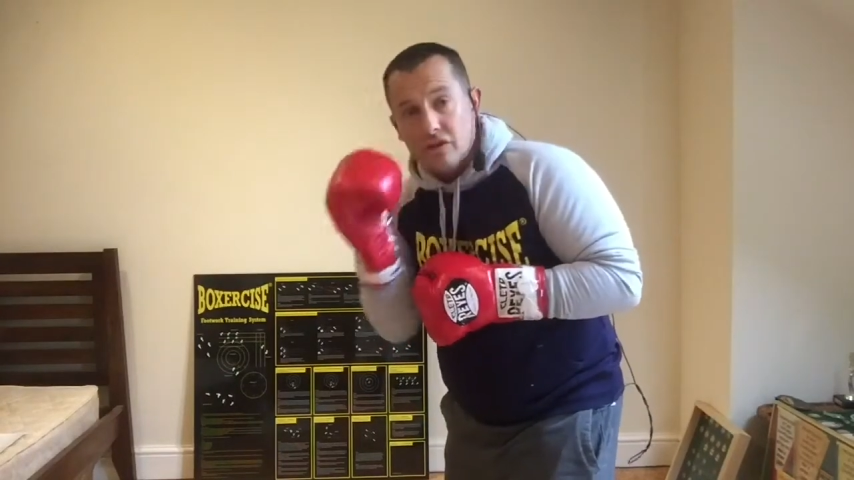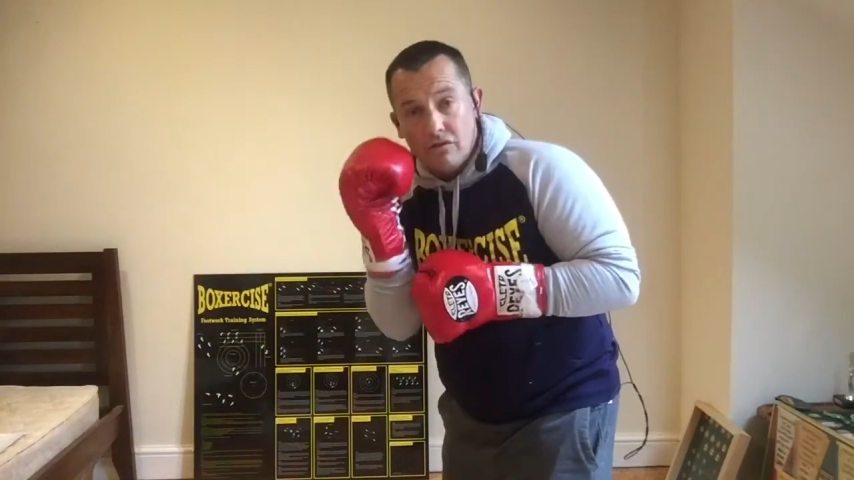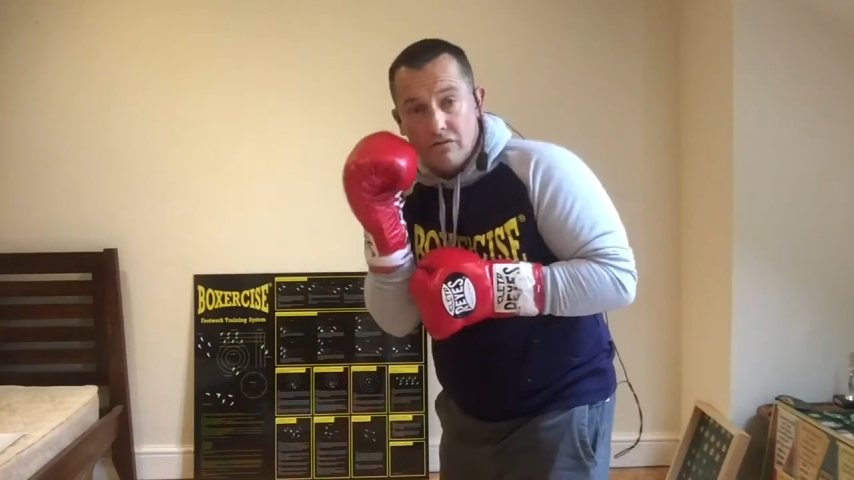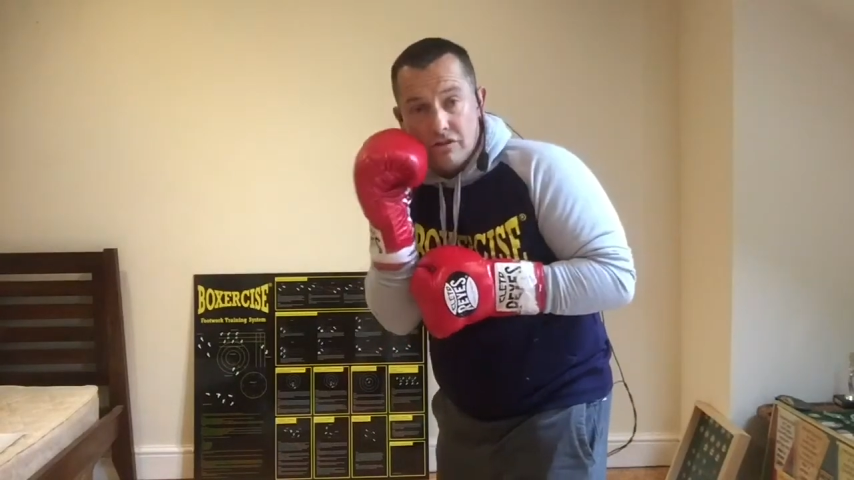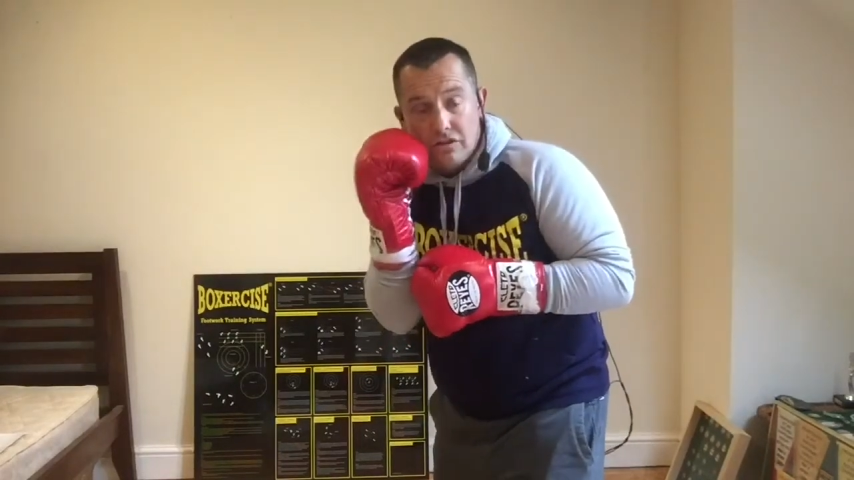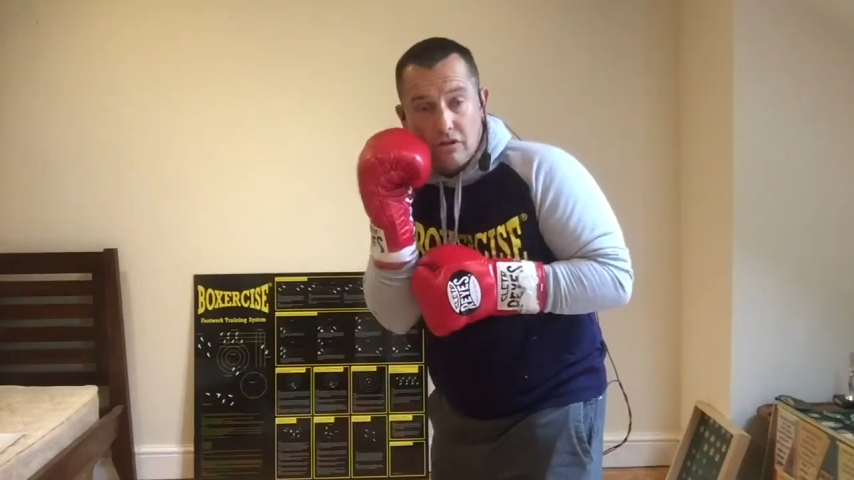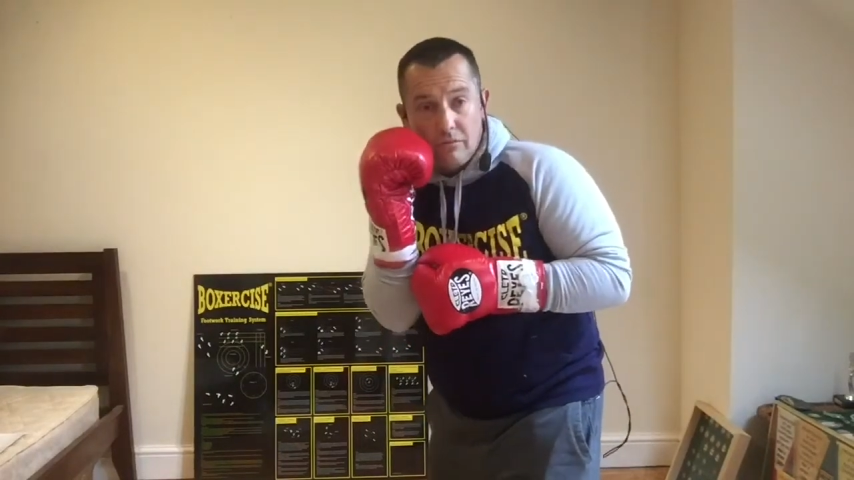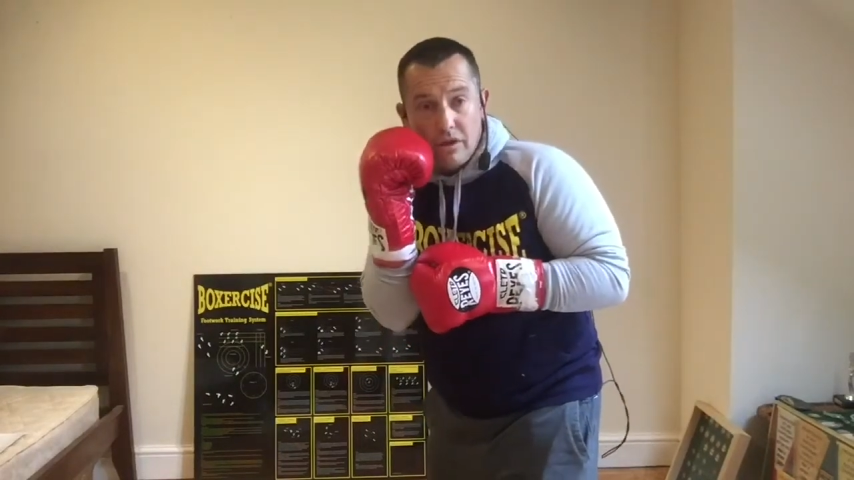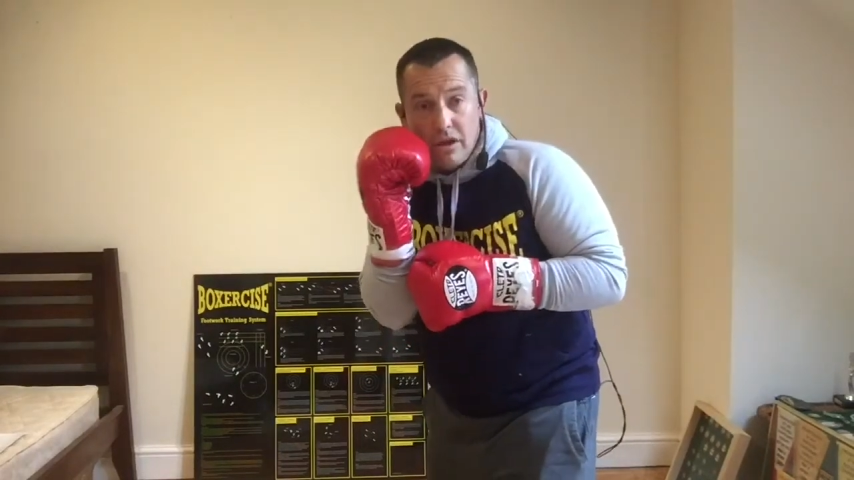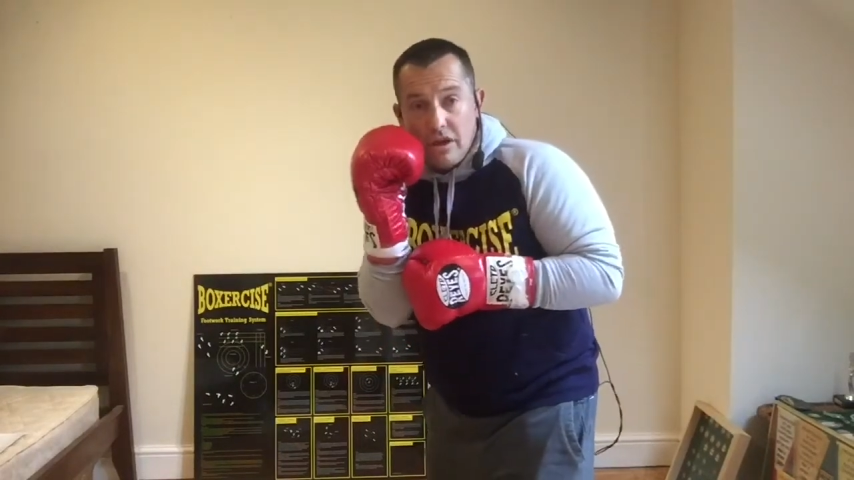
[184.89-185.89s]
over the top
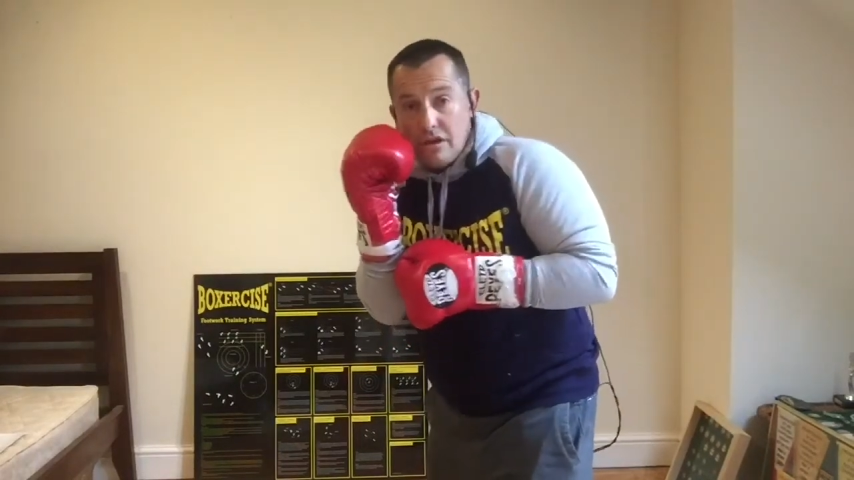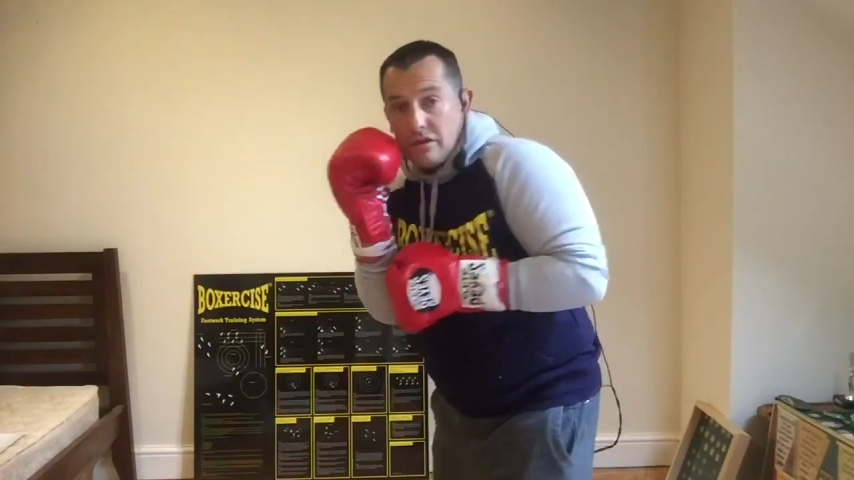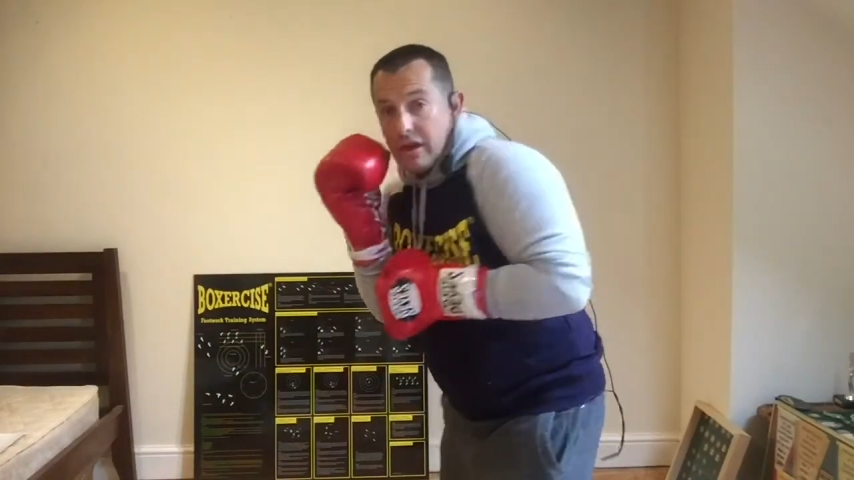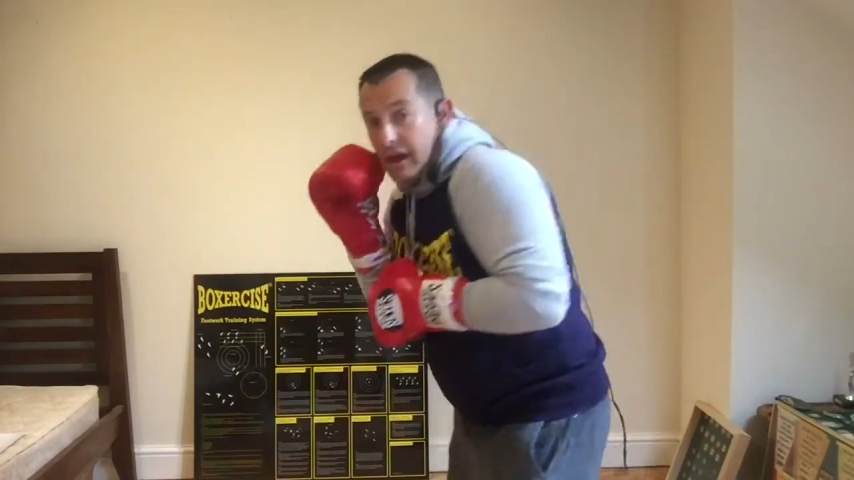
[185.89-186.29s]
there.